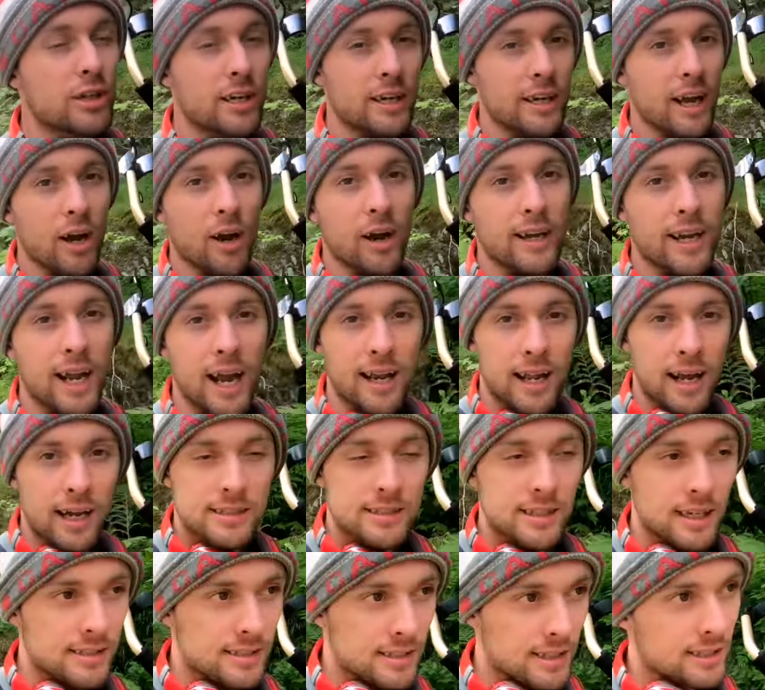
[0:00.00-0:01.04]
right now. I can't
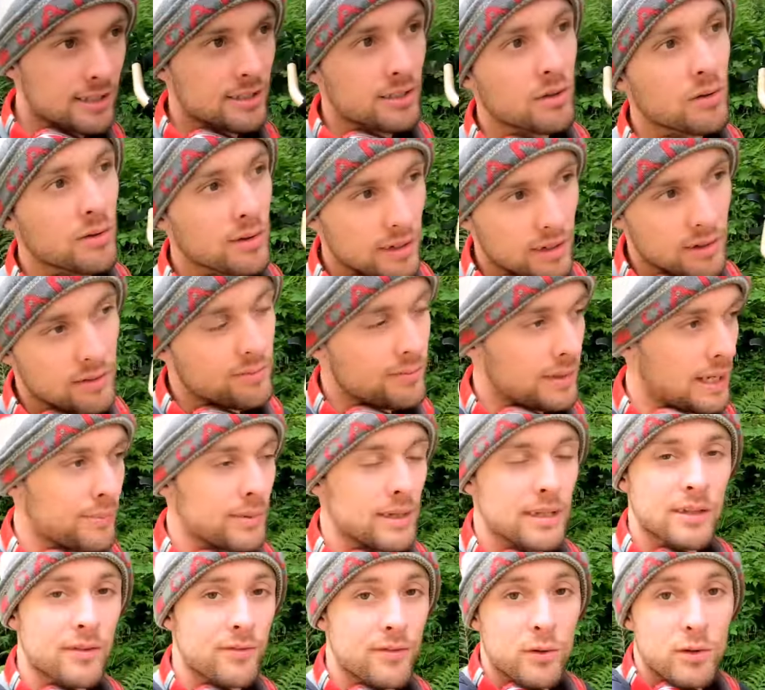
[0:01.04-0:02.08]
access it, so it,
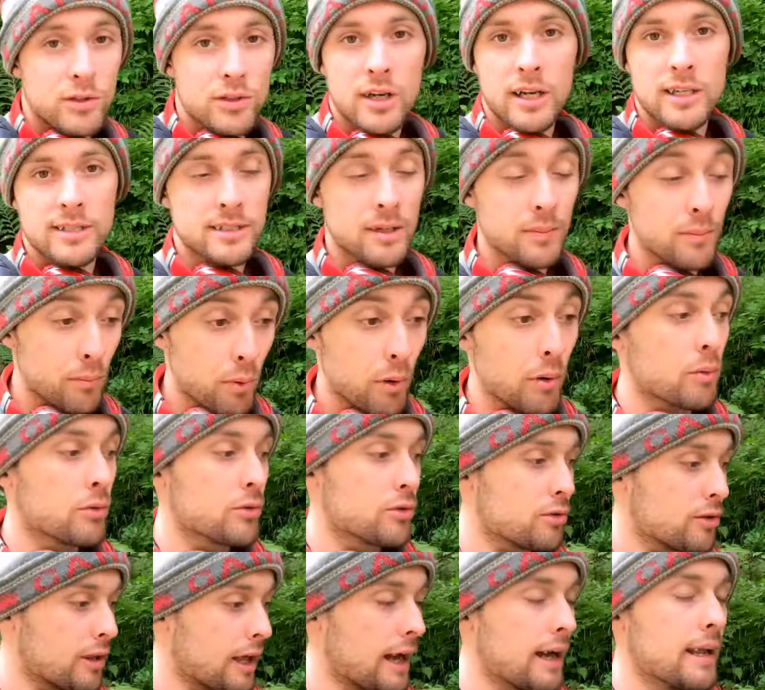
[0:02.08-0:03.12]
maybe in the future at some point we'll
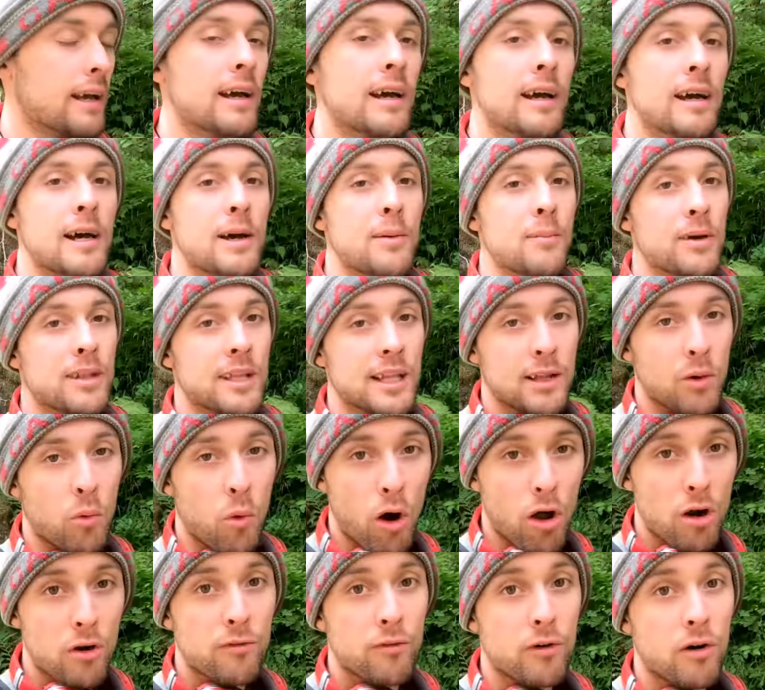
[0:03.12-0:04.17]
do that. But then the
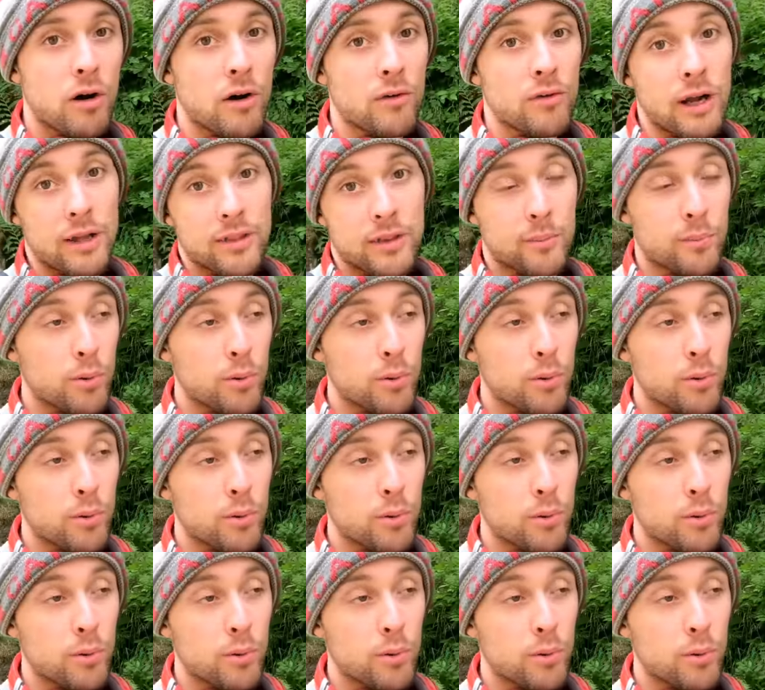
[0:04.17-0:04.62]
waterfall at the